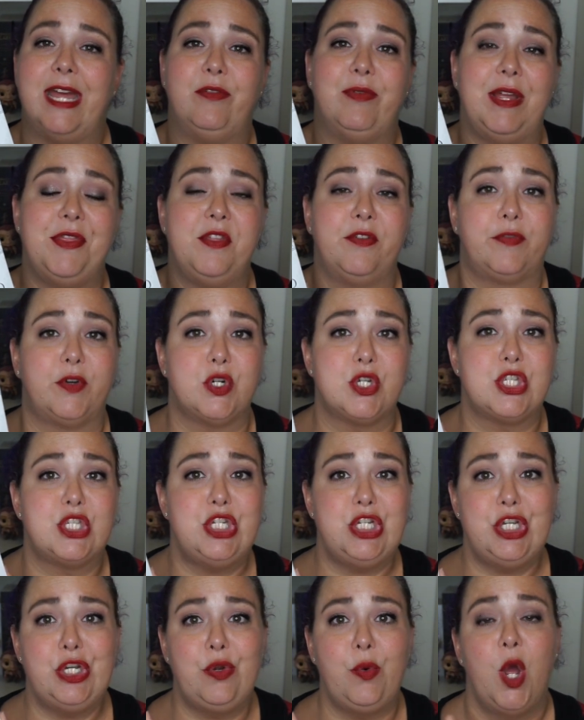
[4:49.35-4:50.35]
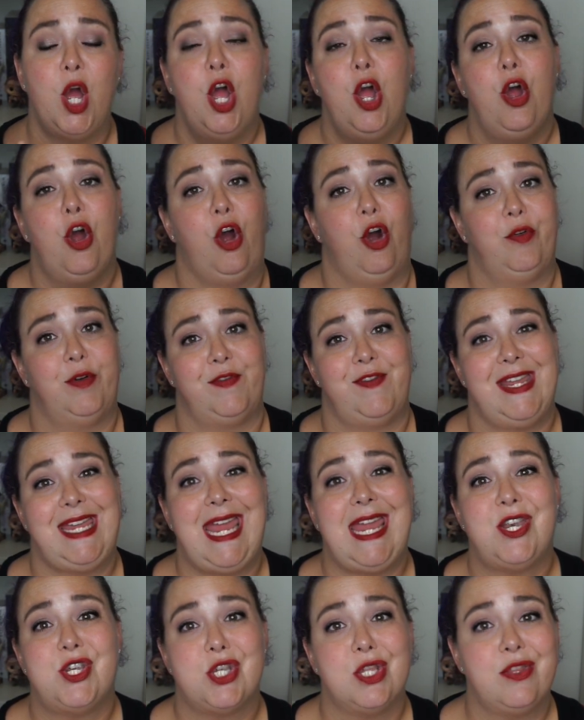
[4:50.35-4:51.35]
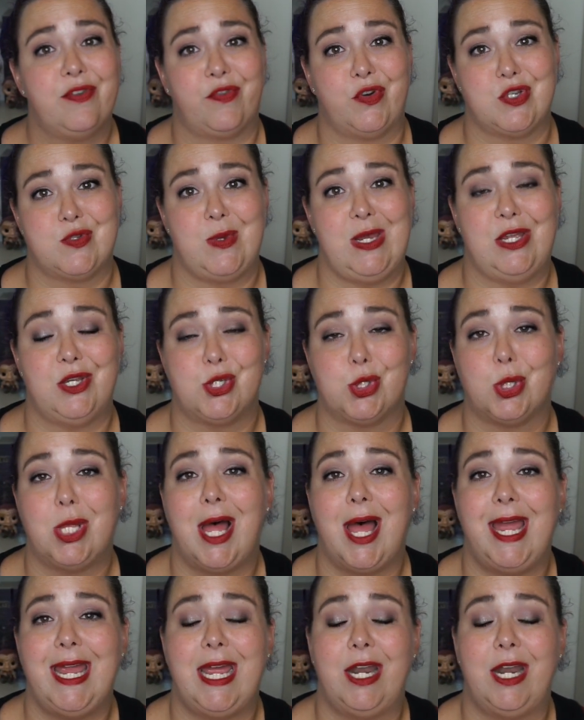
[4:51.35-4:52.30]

I read the first two over vacation the first week of July,